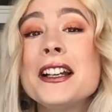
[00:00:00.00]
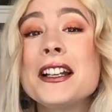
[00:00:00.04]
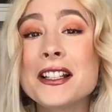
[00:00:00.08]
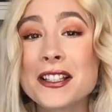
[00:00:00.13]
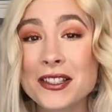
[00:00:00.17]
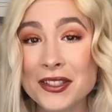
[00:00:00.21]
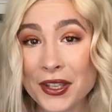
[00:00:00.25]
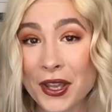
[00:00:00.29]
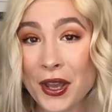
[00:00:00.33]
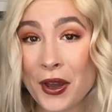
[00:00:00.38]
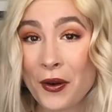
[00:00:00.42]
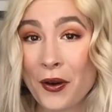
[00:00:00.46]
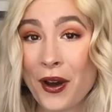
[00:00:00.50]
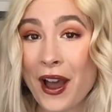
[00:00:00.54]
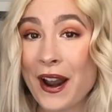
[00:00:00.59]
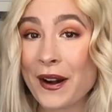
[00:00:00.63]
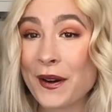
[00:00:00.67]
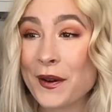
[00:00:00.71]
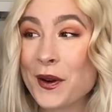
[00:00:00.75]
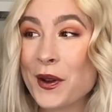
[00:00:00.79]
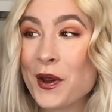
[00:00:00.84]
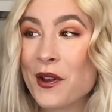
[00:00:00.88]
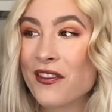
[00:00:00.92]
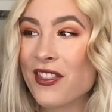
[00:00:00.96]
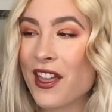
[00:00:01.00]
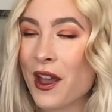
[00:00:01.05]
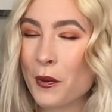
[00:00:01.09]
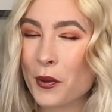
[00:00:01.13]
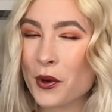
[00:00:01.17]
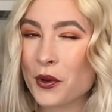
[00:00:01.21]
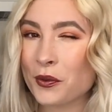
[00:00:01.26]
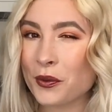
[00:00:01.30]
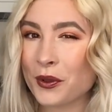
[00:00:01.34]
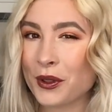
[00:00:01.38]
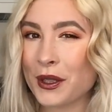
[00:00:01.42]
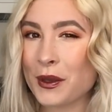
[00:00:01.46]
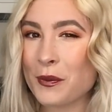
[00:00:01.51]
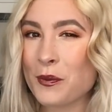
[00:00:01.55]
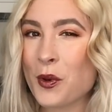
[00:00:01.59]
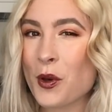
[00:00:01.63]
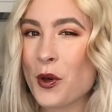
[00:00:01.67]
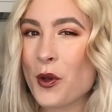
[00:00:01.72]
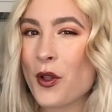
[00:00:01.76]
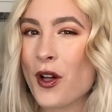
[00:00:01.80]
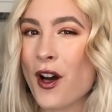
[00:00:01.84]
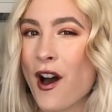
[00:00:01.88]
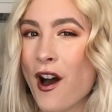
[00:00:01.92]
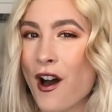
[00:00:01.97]
So I don't know if that would really
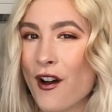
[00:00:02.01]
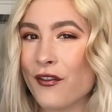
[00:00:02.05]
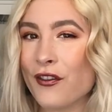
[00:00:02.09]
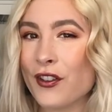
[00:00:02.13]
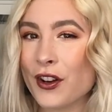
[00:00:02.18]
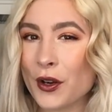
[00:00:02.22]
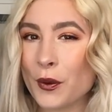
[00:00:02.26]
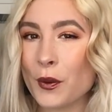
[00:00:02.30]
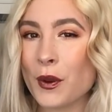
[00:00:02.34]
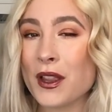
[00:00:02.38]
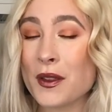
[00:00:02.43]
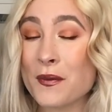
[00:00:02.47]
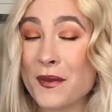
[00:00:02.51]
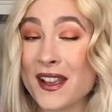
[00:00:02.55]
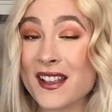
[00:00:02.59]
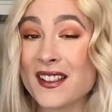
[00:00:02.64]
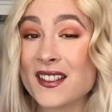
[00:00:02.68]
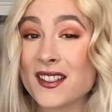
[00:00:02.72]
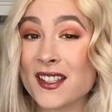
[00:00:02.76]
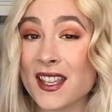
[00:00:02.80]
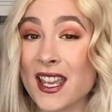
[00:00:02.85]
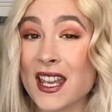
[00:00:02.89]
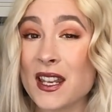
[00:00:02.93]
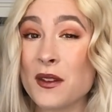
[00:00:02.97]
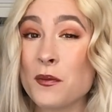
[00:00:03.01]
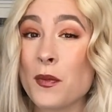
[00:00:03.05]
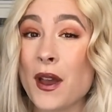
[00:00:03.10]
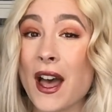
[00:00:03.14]
pull off very well on my skin,